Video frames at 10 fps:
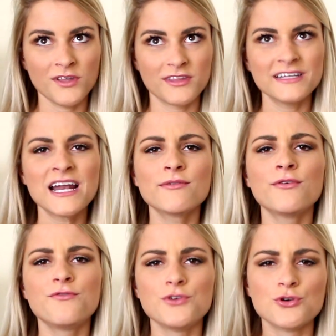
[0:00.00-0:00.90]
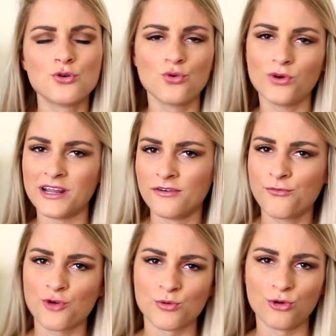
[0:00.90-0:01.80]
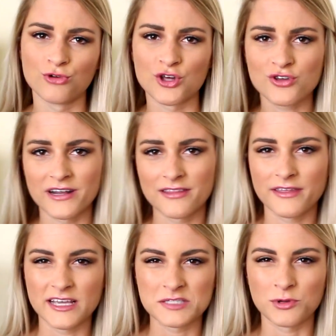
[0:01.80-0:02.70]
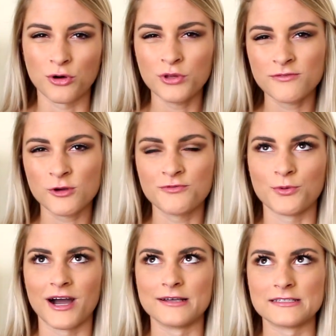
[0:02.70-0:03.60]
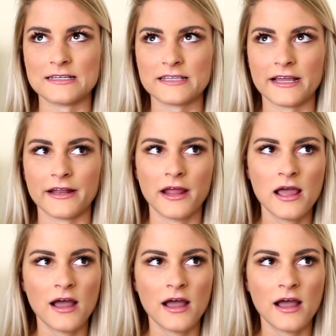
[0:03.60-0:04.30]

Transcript: They did have a few informal rush kind of things, but only for a few houses, and